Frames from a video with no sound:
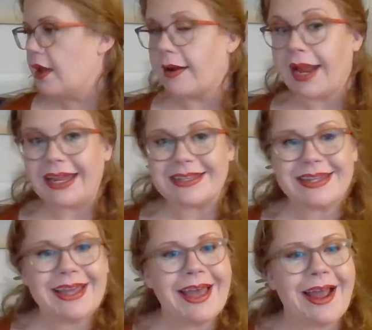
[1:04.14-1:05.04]
All right?
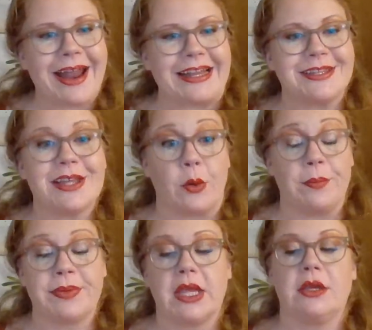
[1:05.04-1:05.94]
All right. So
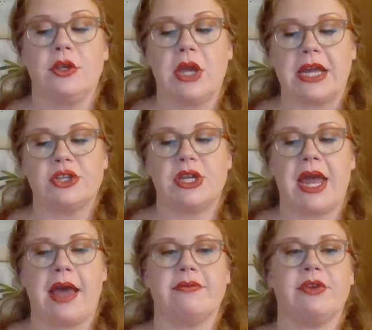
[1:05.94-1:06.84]
you guys should
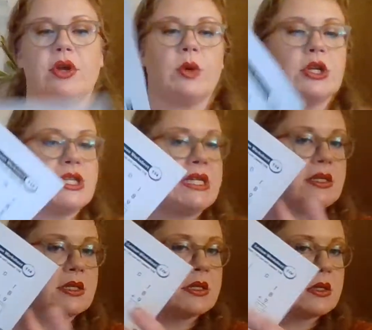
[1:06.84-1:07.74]
have your
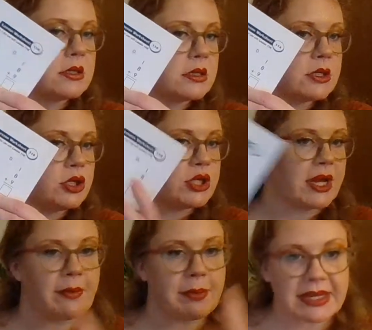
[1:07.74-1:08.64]
worksheet. You should
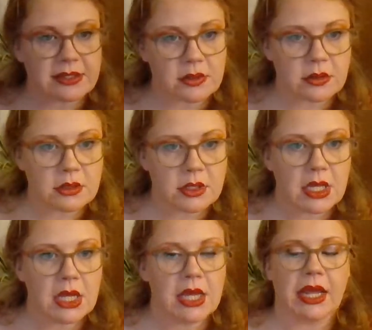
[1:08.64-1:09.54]
have a pencil,
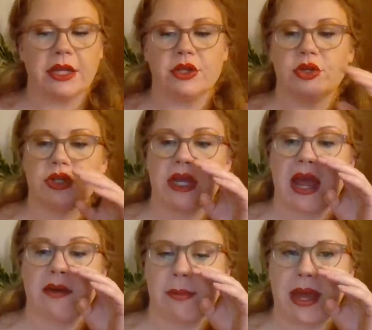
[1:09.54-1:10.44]
and you should
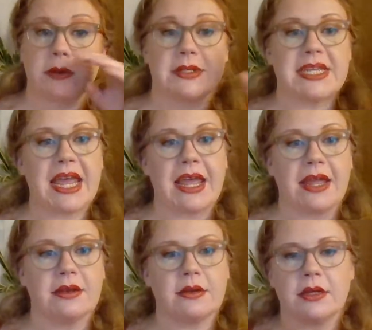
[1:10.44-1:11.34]
have about
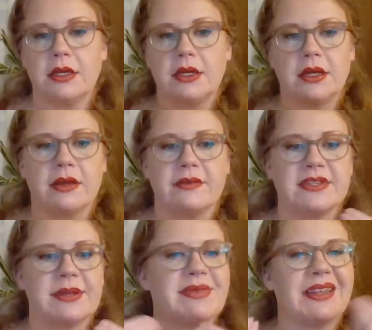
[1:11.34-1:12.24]
10 of
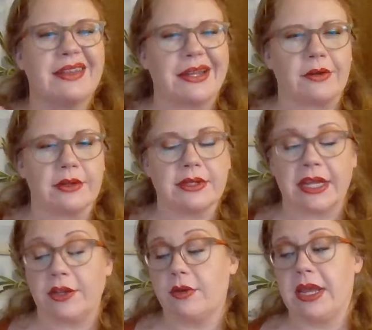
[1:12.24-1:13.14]
something little
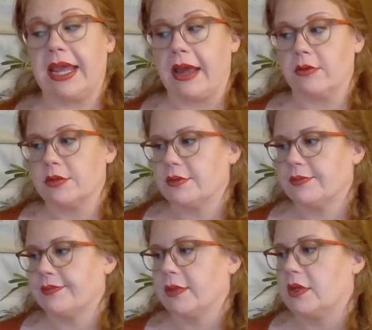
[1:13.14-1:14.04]
that you can count.
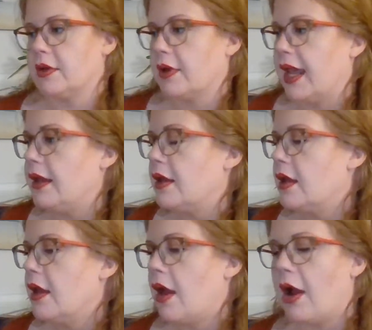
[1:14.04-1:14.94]
Okay?
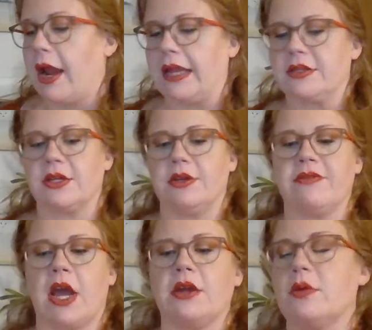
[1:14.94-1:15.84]
All right, so you've
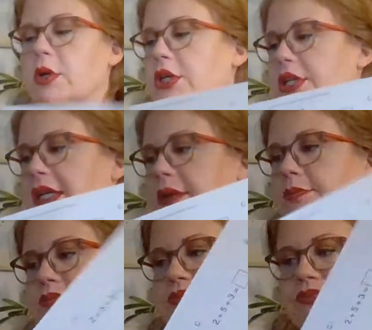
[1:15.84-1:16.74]
got your worksheet,
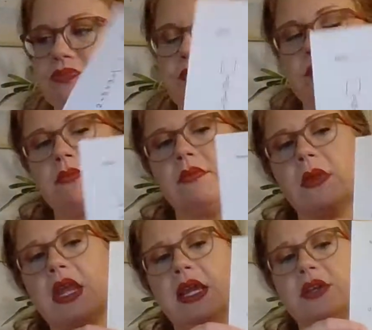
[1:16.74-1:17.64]

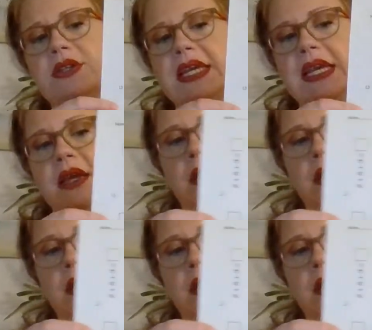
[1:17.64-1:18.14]
and you see